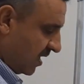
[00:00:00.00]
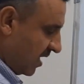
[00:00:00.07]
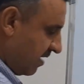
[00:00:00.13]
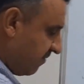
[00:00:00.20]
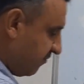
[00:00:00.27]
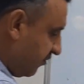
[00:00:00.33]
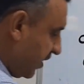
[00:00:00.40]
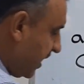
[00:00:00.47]

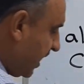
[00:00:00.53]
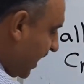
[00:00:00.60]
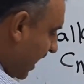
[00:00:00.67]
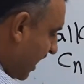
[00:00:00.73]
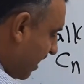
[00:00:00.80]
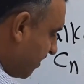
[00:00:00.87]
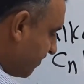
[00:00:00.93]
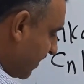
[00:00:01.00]
If we
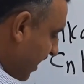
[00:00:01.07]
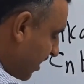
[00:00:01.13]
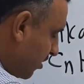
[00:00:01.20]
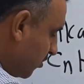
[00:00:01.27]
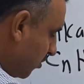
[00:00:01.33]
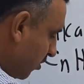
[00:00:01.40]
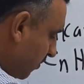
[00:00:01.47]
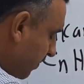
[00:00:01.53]
have a
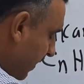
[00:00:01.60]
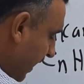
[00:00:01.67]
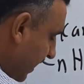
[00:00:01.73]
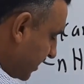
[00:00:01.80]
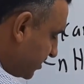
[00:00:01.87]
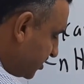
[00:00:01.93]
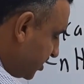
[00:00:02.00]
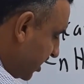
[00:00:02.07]
group
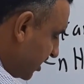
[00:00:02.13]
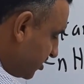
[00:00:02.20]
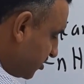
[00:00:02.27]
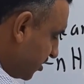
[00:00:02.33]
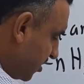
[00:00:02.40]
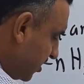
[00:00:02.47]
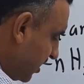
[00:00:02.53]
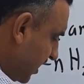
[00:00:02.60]
like
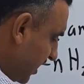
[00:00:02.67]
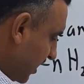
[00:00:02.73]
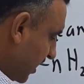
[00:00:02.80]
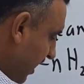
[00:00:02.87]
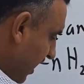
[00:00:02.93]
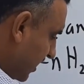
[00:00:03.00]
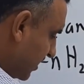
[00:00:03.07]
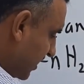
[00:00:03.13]

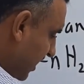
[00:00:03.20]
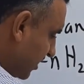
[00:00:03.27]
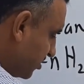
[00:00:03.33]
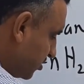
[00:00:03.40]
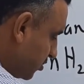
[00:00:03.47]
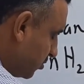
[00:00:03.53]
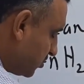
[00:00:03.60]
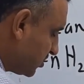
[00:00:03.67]
CH3
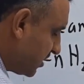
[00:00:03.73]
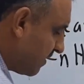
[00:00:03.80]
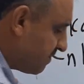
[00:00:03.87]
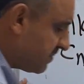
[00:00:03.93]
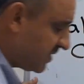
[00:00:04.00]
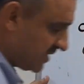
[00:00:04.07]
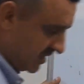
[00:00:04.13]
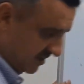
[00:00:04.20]
attached to
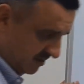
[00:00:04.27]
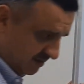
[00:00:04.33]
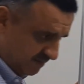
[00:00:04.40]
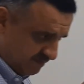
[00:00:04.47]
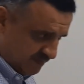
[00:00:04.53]
something,